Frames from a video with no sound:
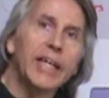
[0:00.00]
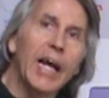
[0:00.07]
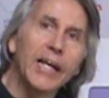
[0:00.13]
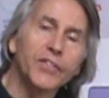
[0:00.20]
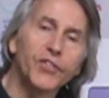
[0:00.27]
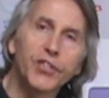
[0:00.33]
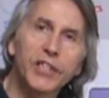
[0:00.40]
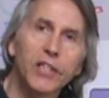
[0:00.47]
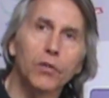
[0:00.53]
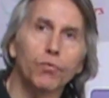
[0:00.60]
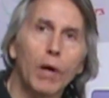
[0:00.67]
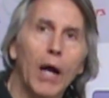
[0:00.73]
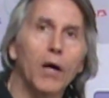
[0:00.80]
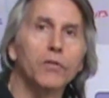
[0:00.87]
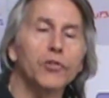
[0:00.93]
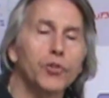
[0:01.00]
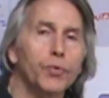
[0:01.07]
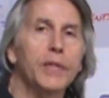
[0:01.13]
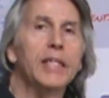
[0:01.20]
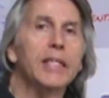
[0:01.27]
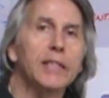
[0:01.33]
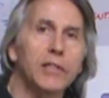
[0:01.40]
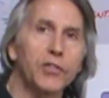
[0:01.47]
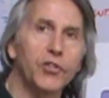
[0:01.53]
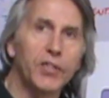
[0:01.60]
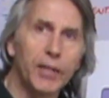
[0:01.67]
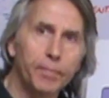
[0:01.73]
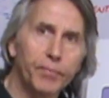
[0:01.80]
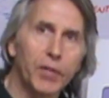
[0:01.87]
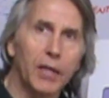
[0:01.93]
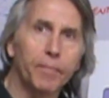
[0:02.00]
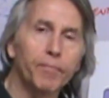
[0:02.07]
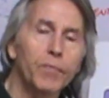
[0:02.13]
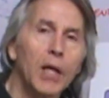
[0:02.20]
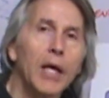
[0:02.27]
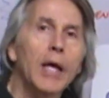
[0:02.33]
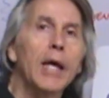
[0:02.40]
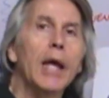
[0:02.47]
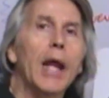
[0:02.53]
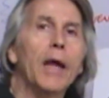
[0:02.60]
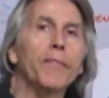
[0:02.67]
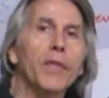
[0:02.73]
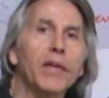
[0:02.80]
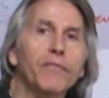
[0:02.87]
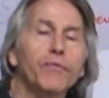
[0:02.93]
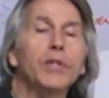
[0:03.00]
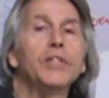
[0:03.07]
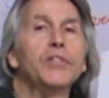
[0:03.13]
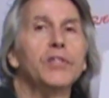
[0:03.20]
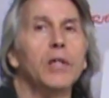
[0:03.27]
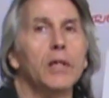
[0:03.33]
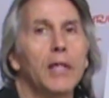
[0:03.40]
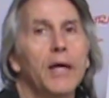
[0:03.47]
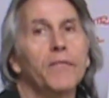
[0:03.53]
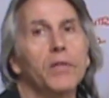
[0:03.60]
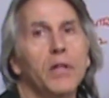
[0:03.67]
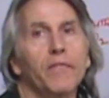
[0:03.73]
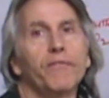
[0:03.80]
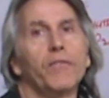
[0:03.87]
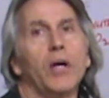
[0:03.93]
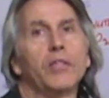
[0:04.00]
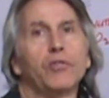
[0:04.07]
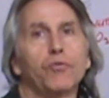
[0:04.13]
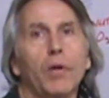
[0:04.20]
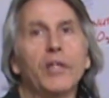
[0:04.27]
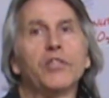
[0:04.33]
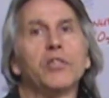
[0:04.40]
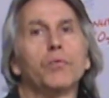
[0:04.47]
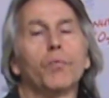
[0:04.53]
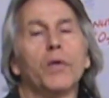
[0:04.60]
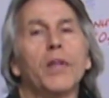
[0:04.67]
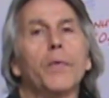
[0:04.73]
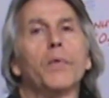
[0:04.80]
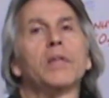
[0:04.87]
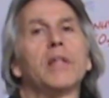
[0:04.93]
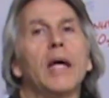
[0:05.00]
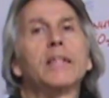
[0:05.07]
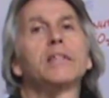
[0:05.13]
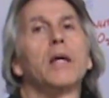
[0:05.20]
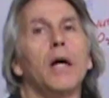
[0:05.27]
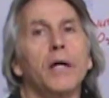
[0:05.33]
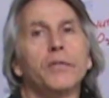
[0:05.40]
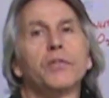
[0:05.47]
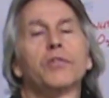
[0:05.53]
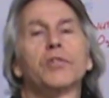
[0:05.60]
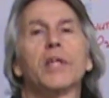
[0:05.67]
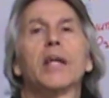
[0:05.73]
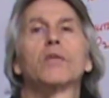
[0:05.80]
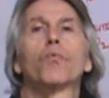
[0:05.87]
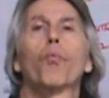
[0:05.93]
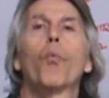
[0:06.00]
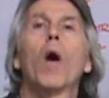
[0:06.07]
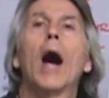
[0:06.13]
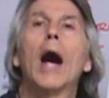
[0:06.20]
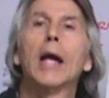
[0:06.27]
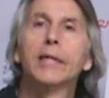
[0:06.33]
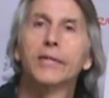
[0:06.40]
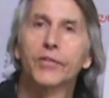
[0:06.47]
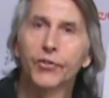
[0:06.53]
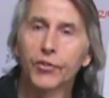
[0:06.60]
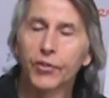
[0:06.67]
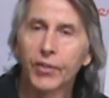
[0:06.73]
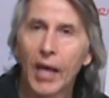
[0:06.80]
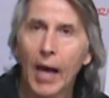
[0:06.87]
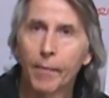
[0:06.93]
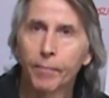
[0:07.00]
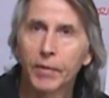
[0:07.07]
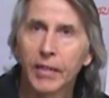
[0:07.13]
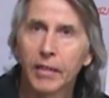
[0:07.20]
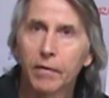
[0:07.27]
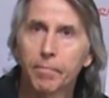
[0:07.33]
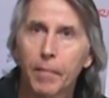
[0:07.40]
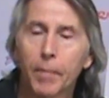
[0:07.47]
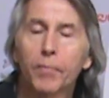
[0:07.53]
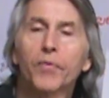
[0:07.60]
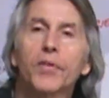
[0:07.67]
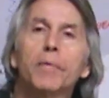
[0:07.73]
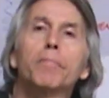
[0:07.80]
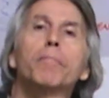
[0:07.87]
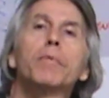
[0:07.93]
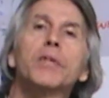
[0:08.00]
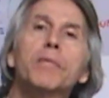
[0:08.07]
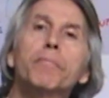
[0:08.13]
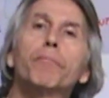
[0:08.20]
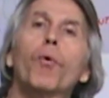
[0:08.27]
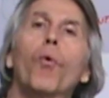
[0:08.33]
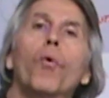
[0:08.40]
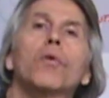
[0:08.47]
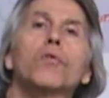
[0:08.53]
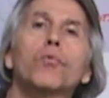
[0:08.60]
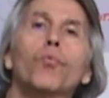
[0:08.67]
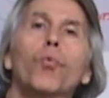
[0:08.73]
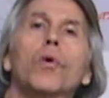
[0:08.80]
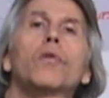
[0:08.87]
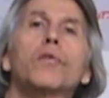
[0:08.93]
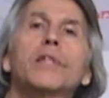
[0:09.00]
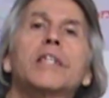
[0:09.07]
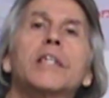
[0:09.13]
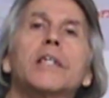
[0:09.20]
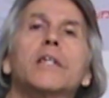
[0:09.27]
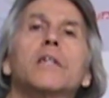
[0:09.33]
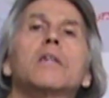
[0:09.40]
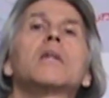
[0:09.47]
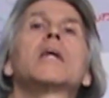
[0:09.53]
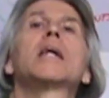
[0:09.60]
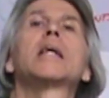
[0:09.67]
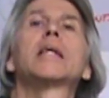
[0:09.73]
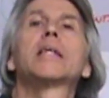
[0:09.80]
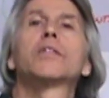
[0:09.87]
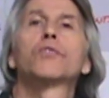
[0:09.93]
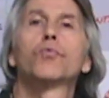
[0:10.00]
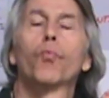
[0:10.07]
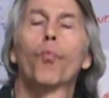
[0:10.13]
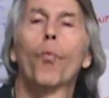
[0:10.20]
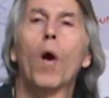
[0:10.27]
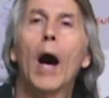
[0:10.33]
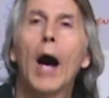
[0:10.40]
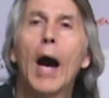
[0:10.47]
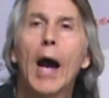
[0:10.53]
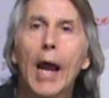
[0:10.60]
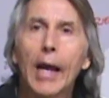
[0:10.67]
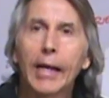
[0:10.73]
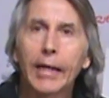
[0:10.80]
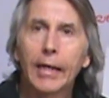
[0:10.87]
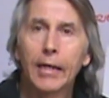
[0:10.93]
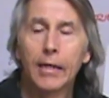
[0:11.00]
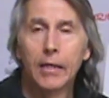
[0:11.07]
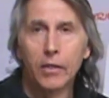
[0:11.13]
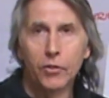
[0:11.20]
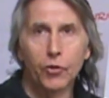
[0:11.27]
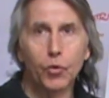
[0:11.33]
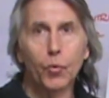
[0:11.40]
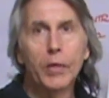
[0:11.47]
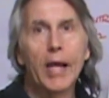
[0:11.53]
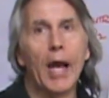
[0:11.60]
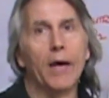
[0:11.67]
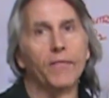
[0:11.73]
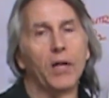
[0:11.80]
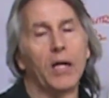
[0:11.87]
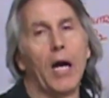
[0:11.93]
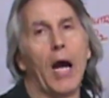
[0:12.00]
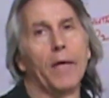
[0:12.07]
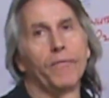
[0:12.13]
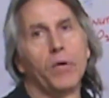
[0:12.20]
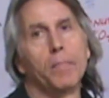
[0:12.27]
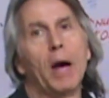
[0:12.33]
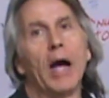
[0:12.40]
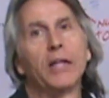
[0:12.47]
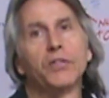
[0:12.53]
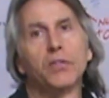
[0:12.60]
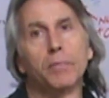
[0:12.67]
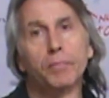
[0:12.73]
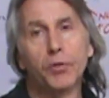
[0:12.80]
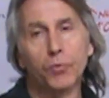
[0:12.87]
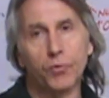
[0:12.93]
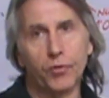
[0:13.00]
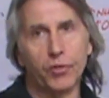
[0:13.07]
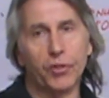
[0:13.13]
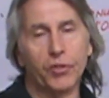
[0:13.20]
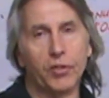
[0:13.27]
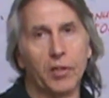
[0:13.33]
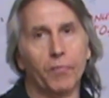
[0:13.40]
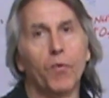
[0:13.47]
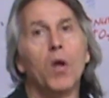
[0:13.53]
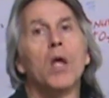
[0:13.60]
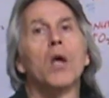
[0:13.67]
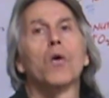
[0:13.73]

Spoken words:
dancing around treating the symptom, and they've reached a level of frustration where they would like to understand why this is happening. Remember, the important word here is why do we have a compromised immune system?